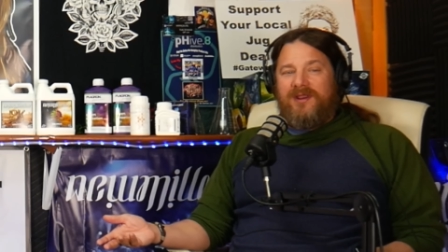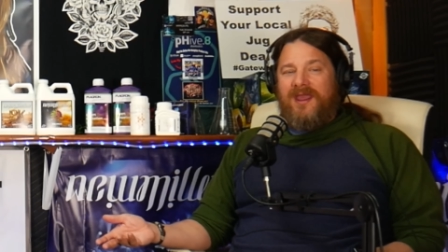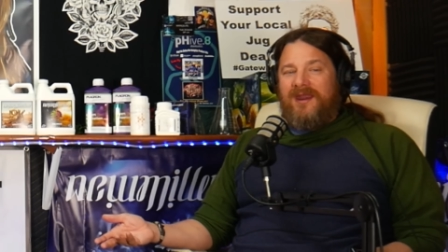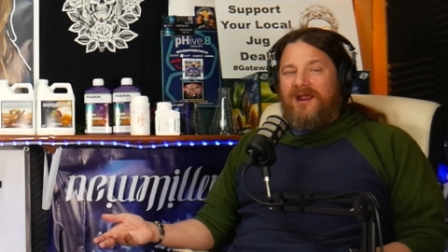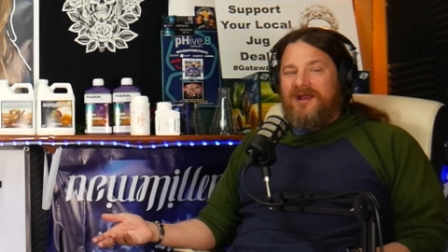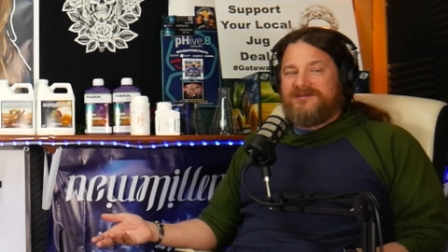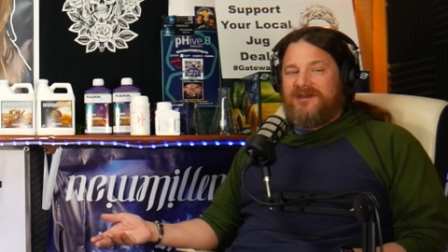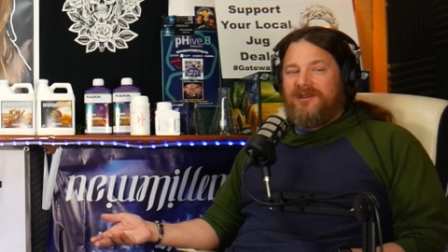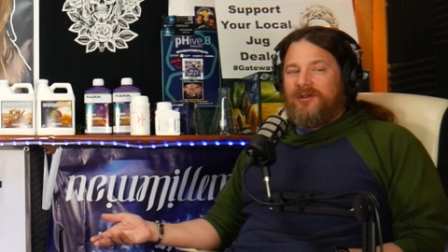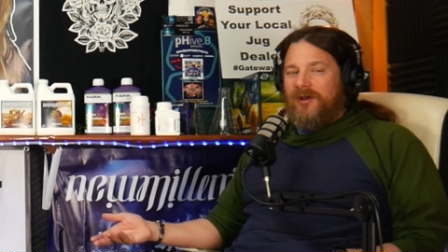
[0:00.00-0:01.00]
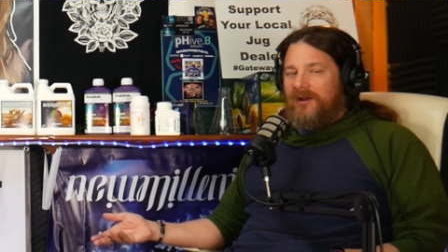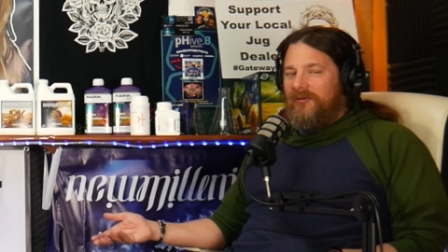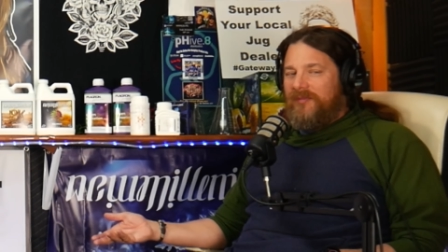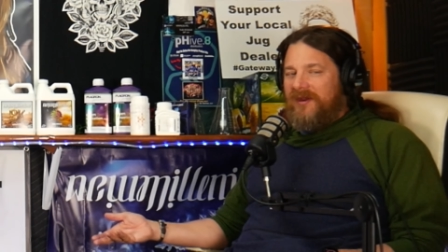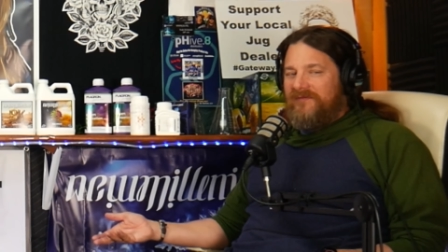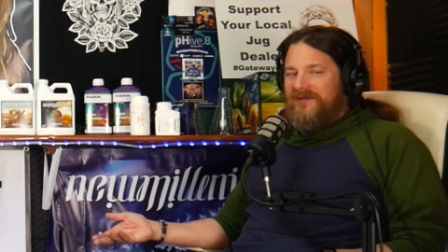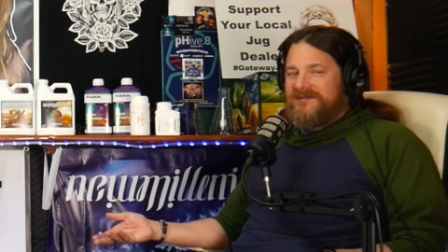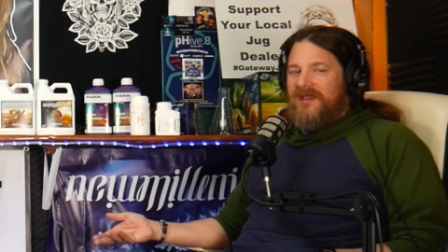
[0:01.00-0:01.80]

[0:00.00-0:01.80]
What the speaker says: antioxidant, and gut health benefits,